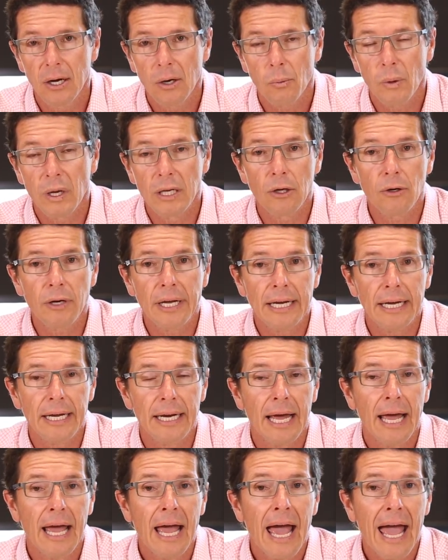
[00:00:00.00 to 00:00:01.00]
We're looking
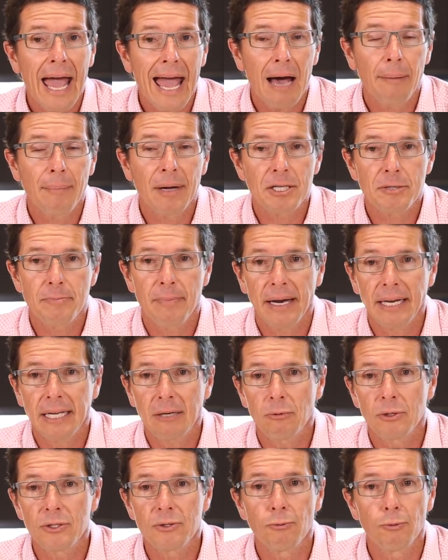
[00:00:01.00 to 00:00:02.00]
at how much money
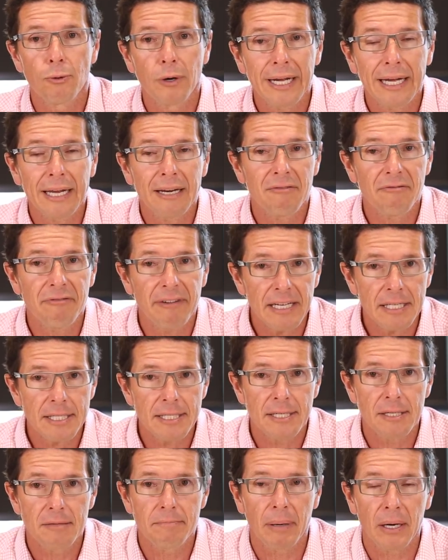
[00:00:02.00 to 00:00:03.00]
was
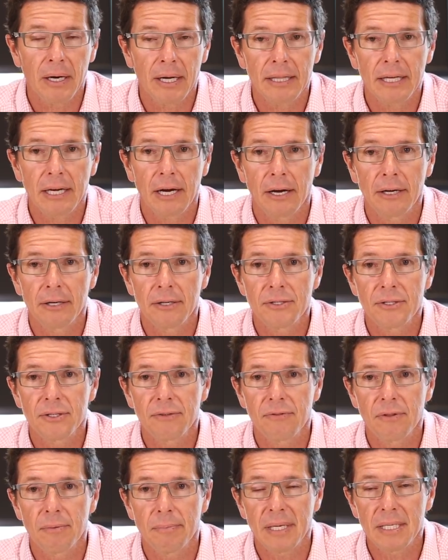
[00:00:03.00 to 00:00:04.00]
reinvested by the owners
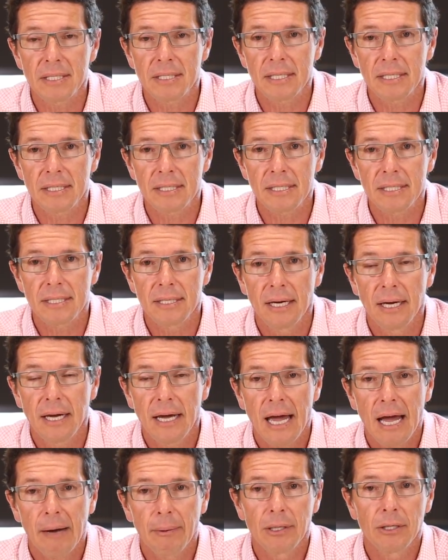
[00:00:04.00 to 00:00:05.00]
of the business,
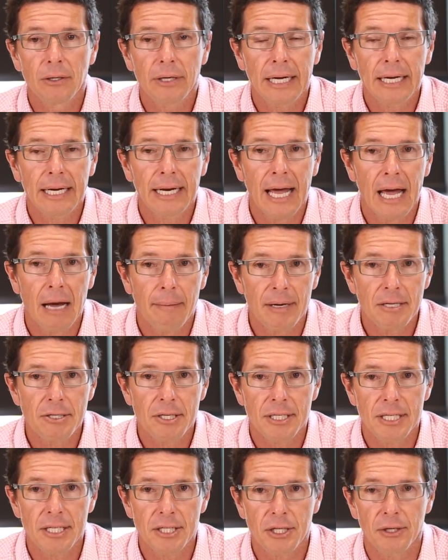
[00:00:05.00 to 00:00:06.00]
and we're looking at how much
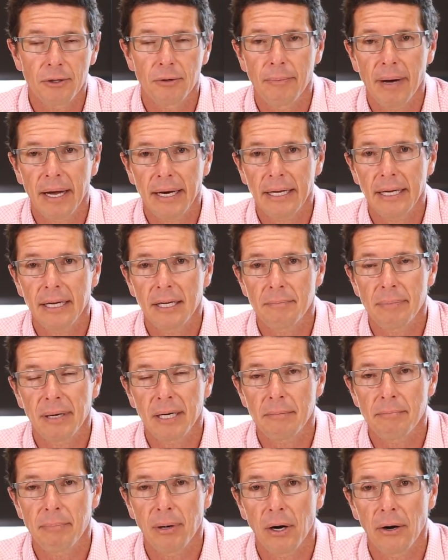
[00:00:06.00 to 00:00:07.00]
additional money had
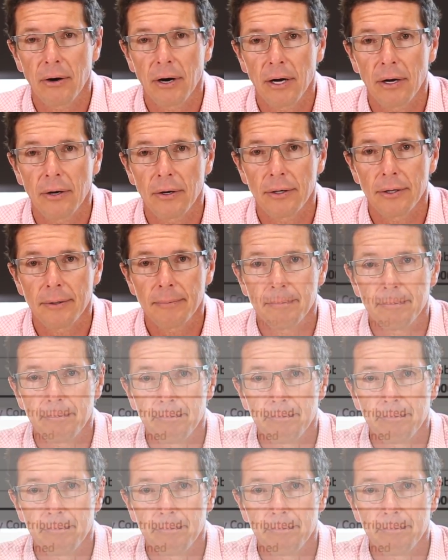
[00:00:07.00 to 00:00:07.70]
been borrowed.